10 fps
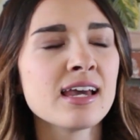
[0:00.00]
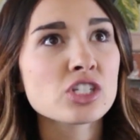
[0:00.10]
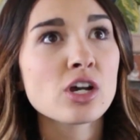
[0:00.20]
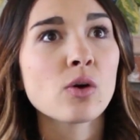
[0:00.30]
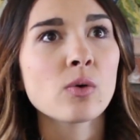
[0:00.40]

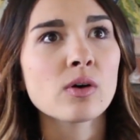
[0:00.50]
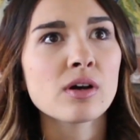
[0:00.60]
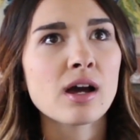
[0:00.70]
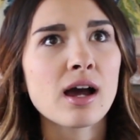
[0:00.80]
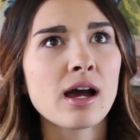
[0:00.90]
So
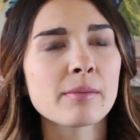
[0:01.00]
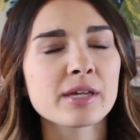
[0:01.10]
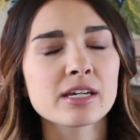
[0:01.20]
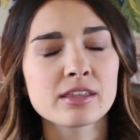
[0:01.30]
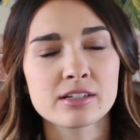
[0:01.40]
I'm
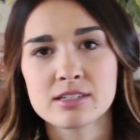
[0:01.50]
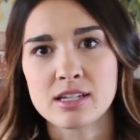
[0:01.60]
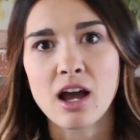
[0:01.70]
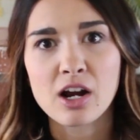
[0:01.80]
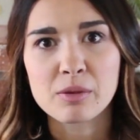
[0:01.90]
like, there's
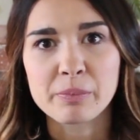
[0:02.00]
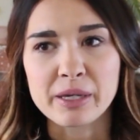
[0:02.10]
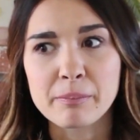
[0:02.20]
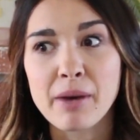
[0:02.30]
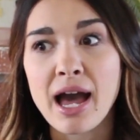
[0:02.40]
the
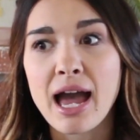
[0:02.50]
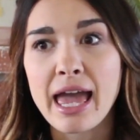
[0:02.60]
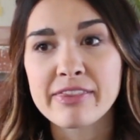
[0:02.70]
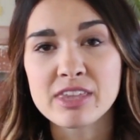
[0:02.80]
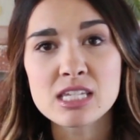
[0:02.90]
heartbeat, but
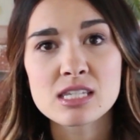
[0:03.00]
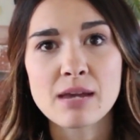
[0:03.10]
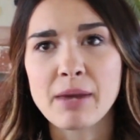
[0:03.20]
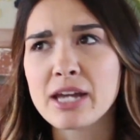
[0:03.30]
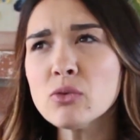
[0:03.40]
at this
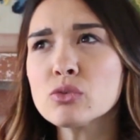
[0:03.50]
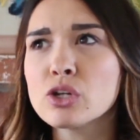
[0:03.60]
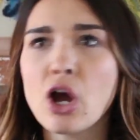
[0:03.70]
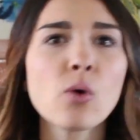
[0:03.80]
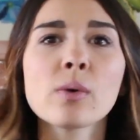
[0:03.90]
time, I don't
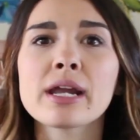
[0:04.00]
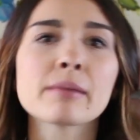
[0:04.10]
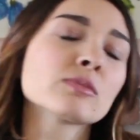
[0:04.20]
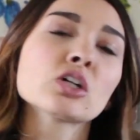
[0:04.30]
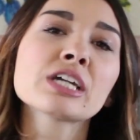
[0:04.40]
know what
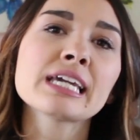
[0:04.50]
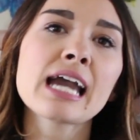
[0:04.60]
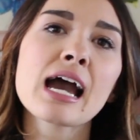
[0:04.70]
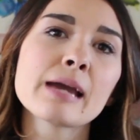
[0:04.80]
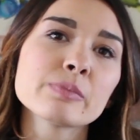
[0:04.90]
I'm looking
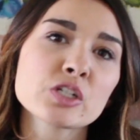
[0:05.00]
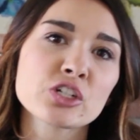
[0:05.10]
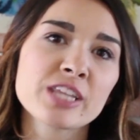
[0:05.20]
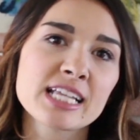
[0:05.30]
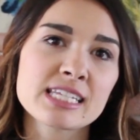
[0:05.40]
at. I'm
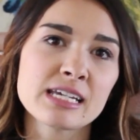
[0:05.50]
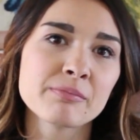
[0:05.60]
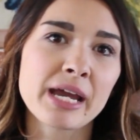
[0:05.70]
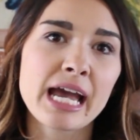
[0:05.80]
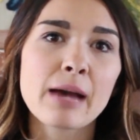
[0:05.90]
sure that's
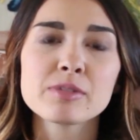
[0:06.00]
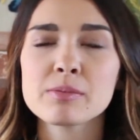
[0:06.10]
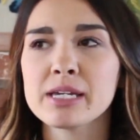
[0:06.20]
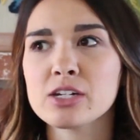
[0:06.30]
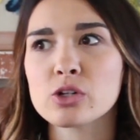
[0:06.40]
in my
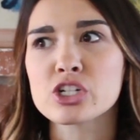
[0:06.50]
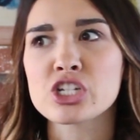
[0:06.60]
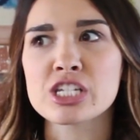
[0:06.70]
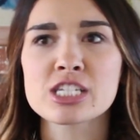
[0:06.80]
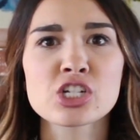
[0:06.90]
abdomen, or
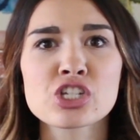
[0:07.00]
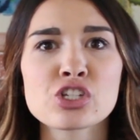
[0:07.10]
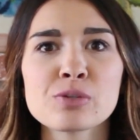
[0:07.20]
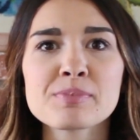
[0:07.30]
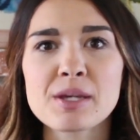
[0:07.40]
she's just
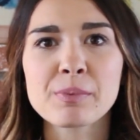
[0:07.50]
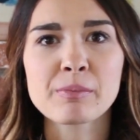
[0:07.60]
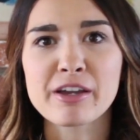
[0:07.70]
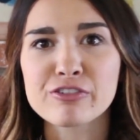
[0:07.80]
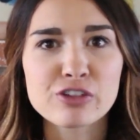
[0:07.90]
zoomed up in
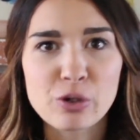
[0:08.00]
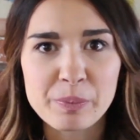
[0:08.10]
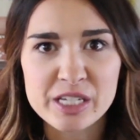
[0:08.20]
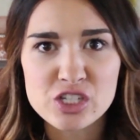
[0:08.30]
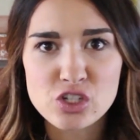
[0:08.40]
my
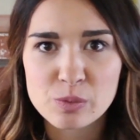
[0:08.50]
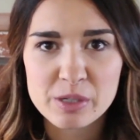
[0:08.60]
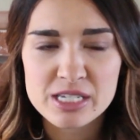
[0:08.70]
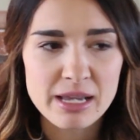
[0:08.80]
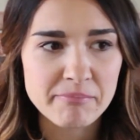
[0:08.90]
fallopian tube
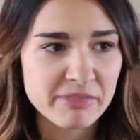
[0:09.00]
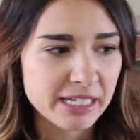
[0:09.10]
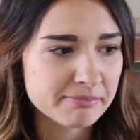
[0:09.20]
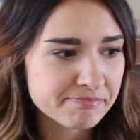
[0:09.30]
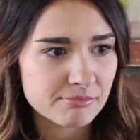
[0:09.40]
or
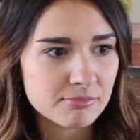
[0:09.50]
something.